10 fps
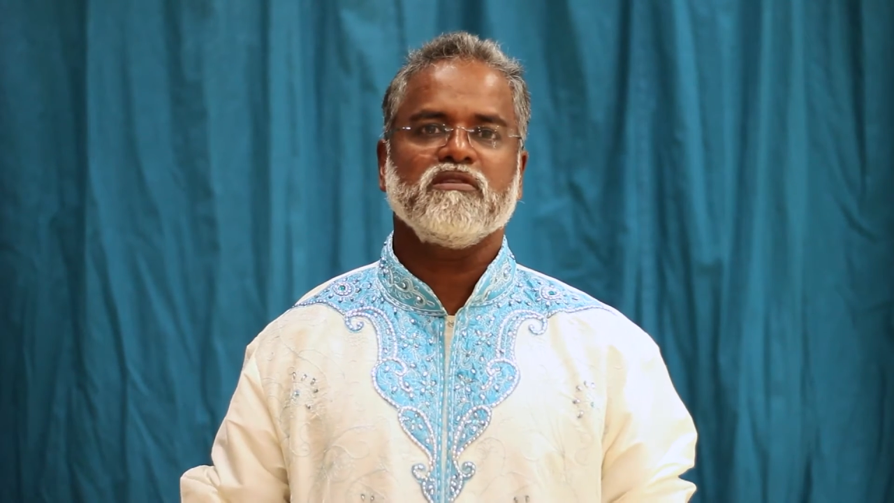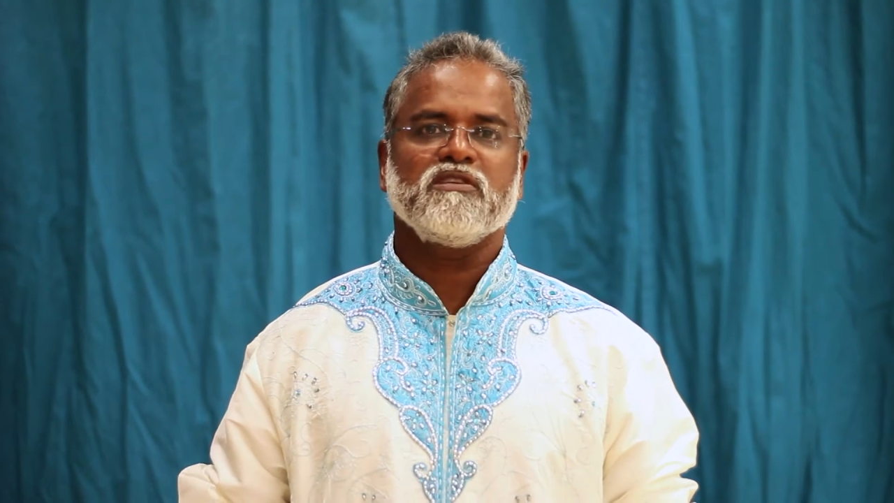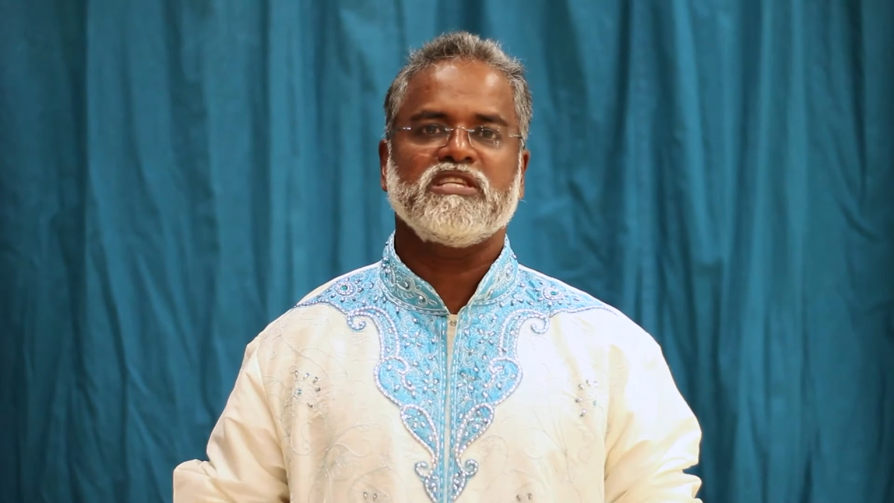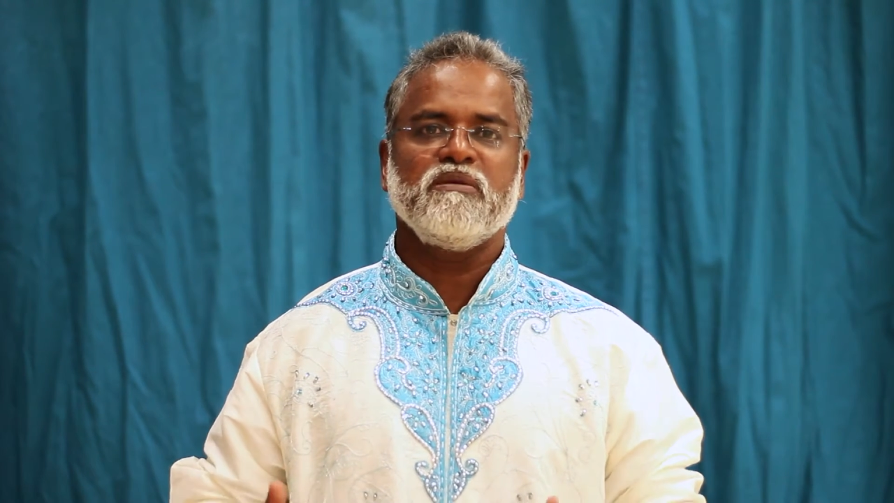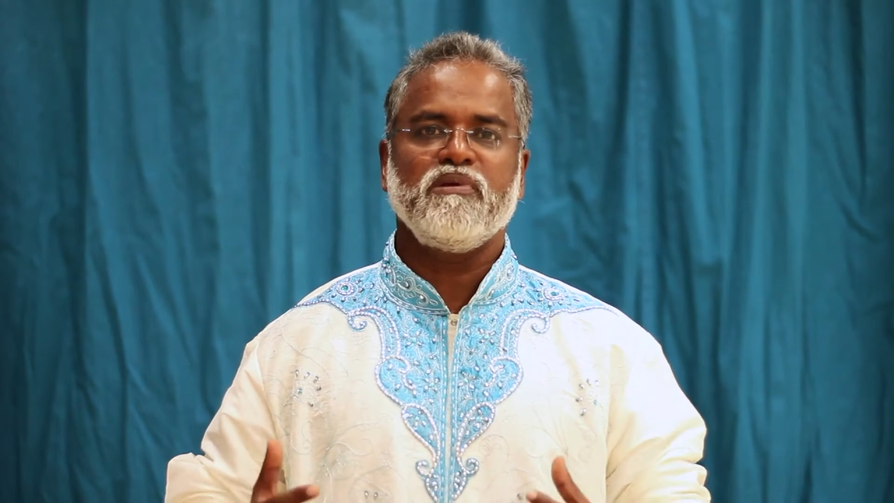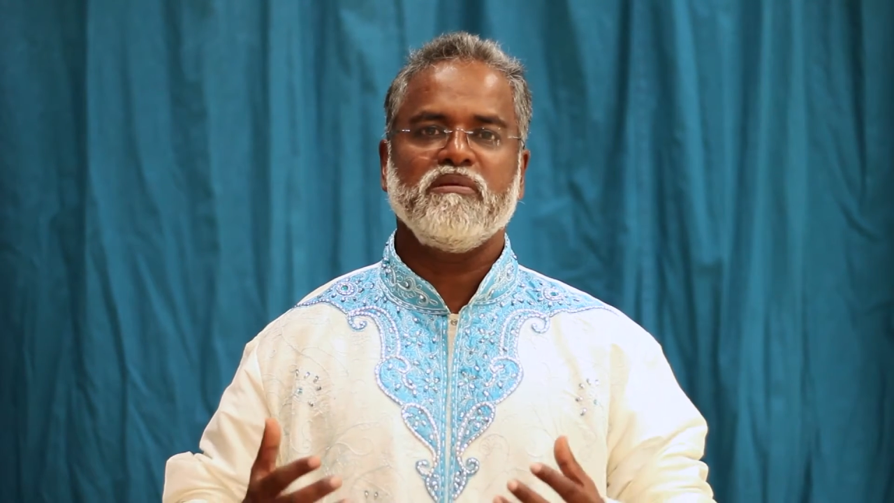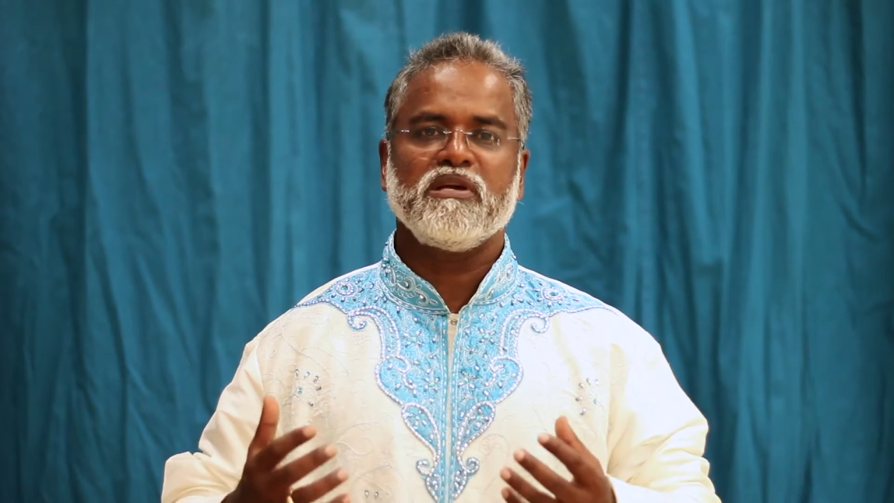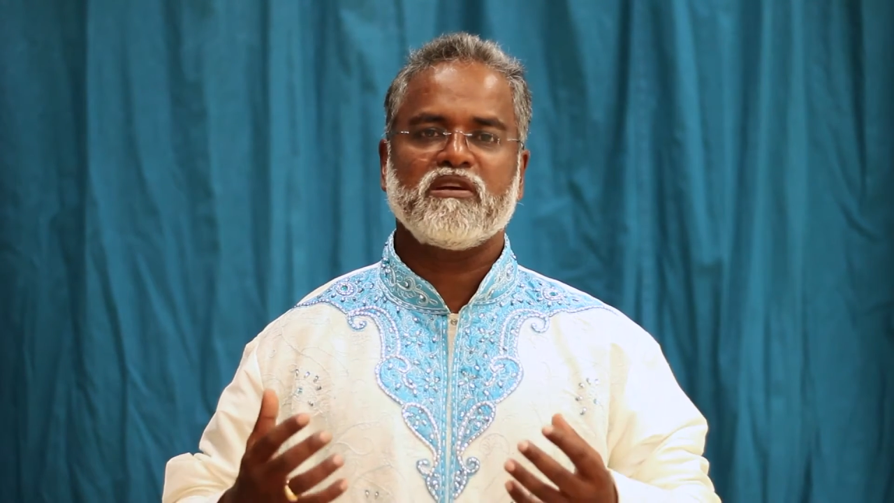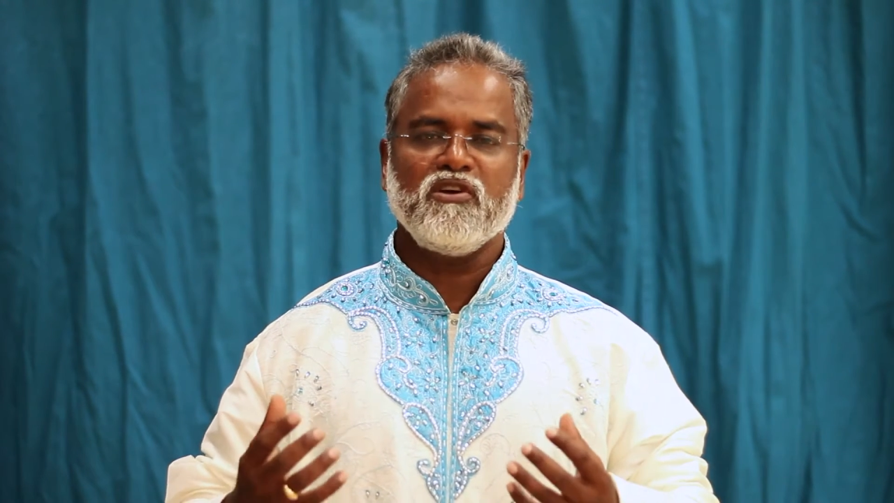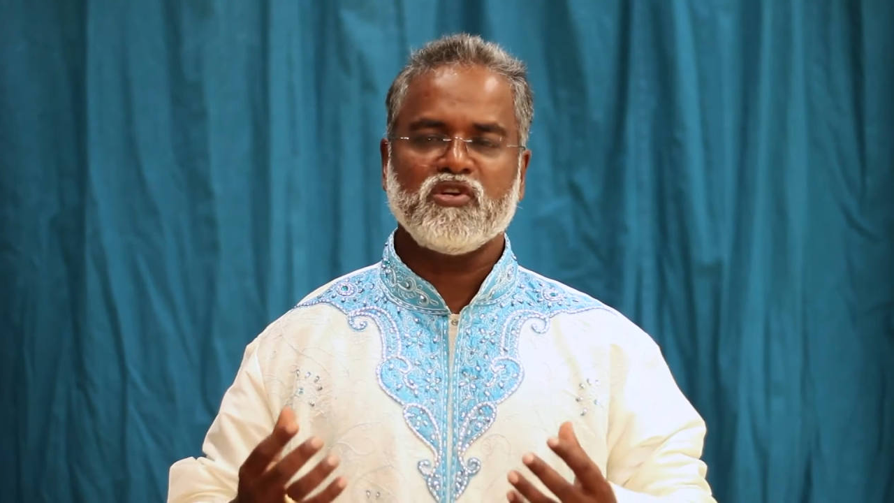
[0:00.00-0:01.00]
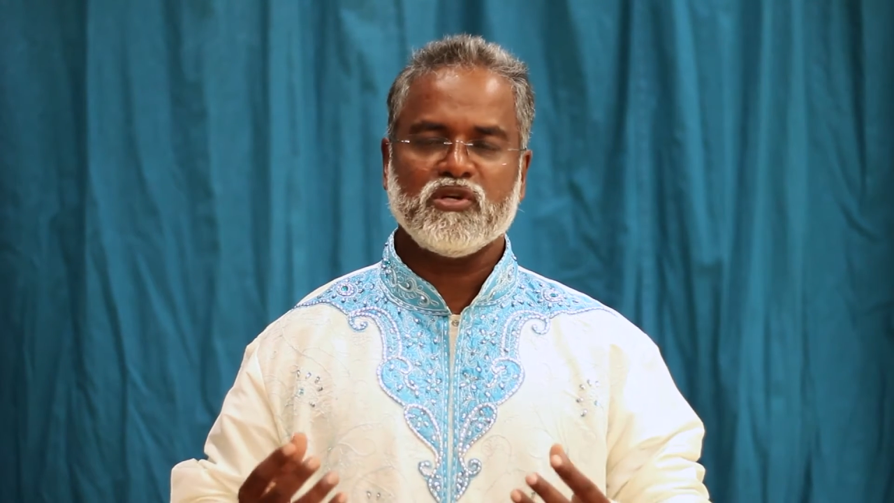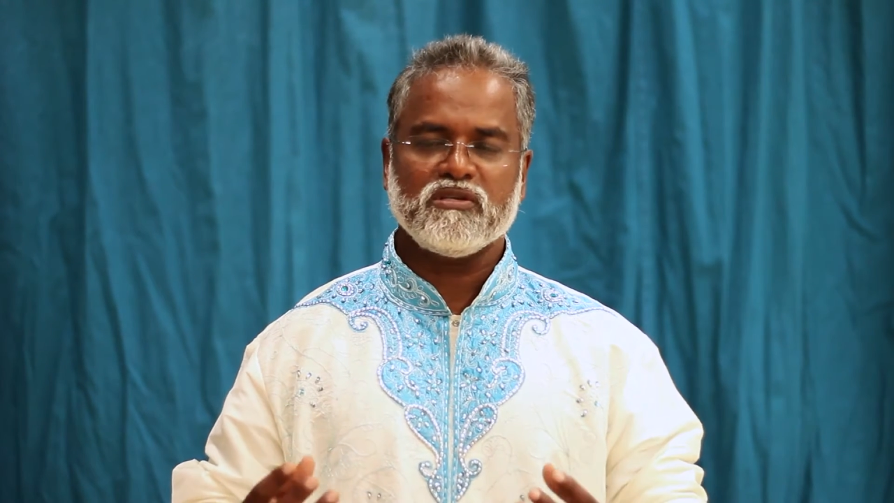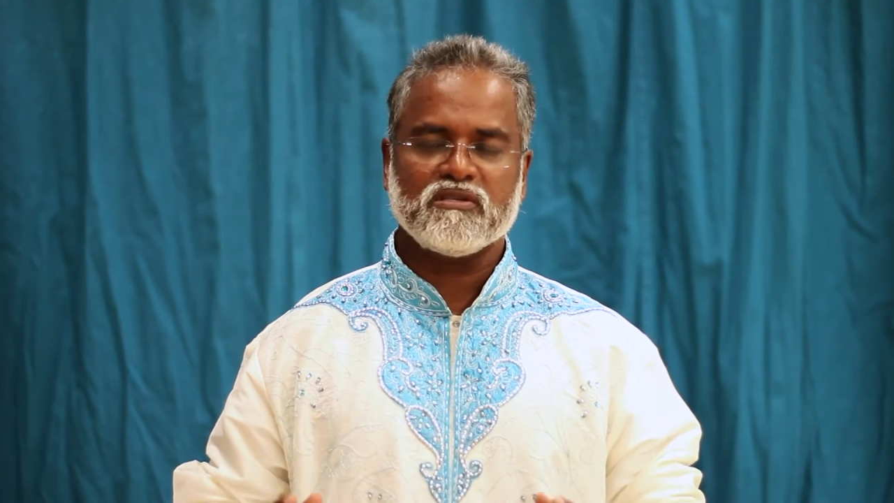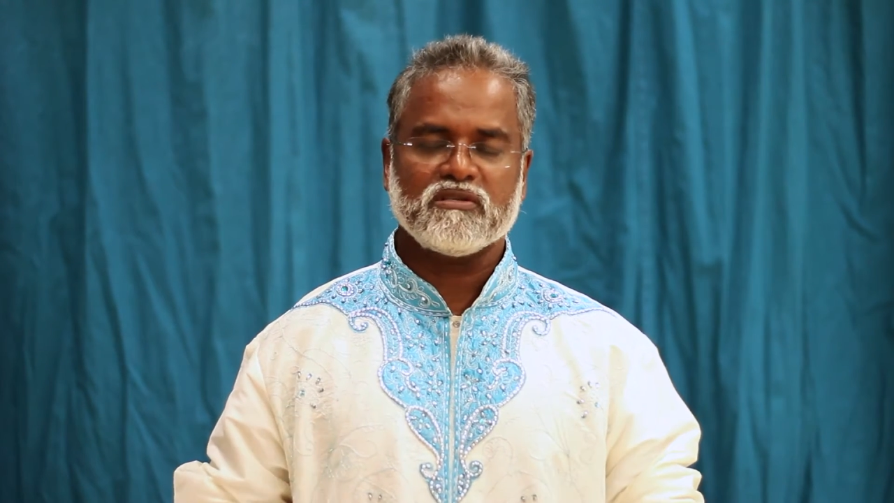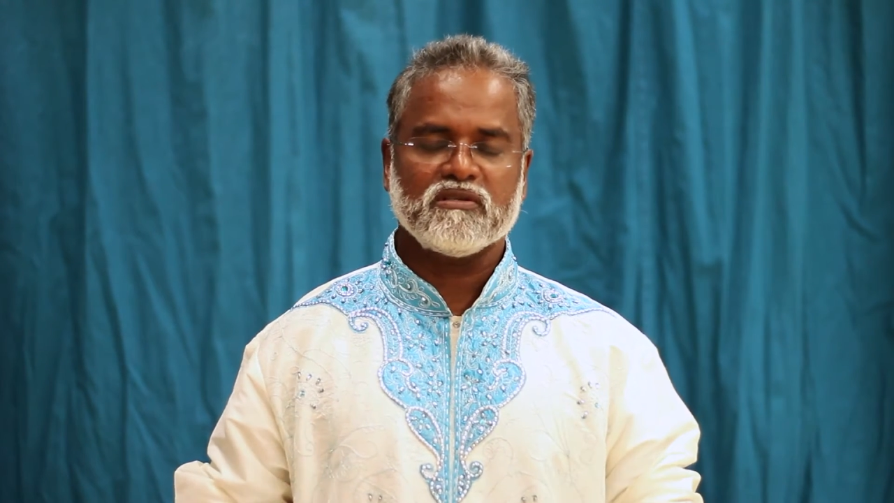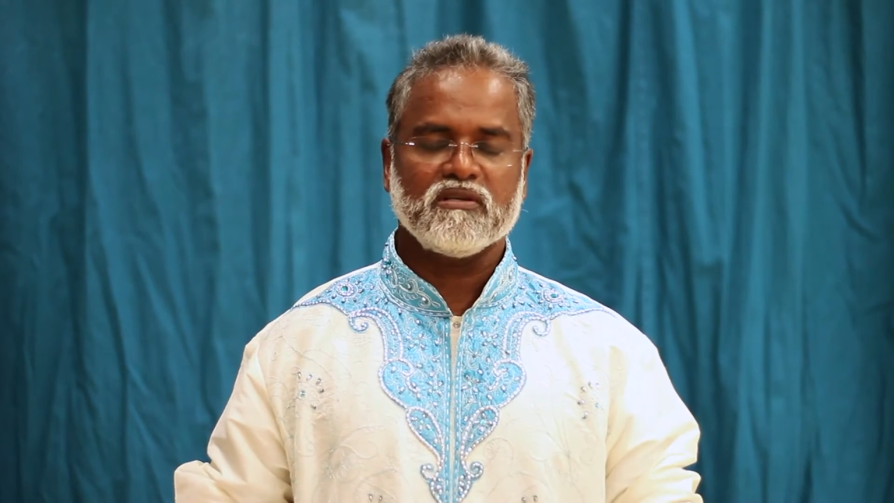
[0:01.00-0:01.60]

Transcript: Simply be conscious.